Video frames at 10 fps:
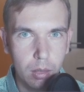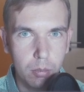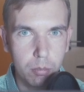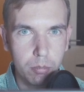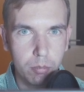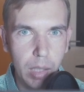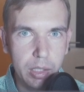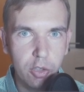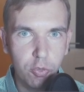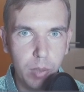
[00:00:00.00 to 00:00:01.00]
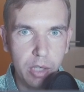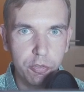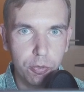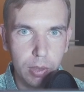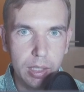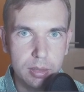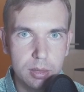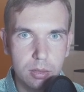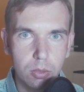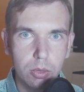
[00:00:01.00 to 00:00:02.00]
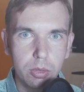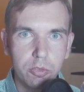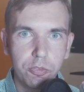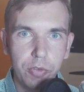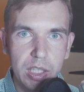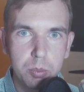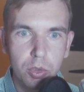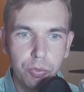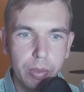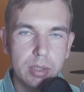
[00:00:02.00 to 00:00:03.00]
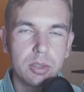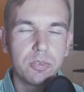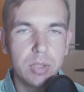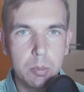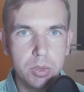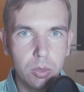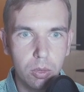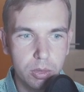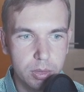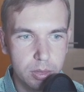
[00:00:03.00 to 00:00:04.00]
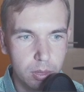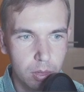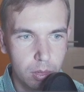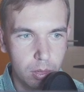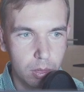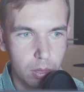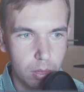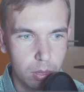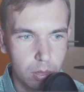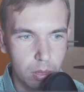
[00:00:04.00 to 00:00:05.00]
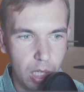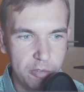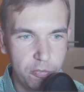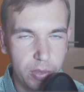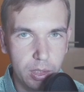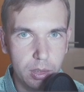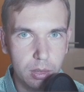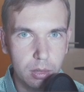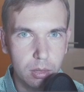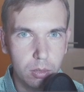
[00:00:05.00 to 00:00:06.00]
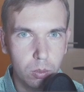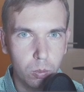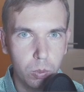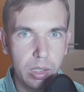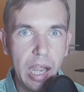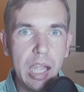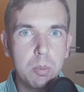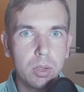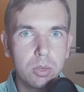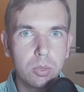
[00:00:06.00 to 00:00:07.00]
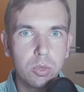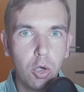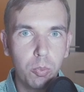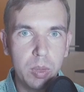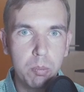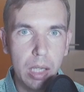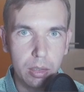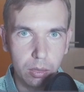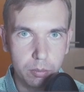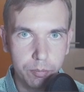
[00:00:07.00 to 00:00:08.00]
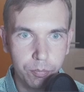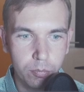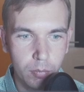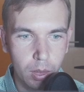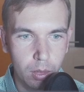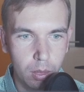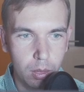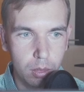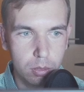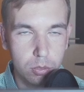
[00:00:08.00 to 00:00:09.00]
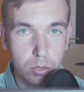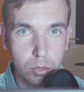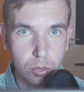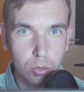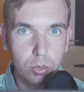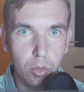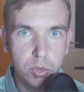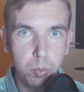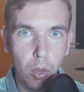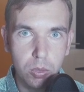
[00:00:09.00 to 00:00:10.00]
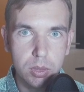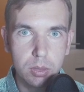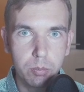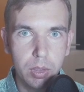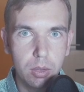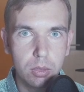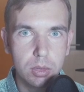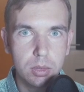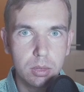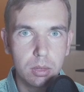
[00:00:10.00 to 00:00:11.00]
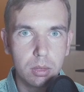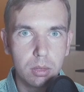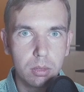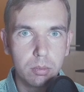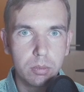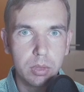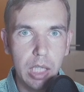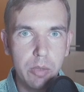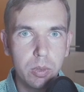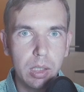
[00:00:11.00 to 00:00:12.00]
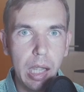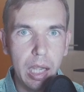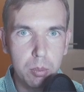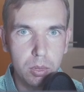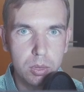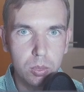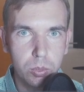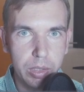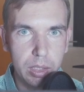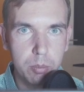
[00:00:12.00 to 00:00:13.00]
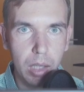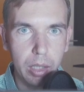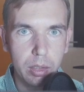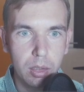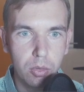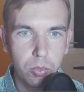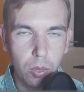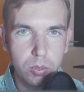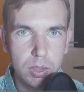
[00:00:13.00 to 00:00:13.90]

Many of my friends or Facebook friends of some sorts, I think, were able to know me better through those posts, because they were able to read my thoughts,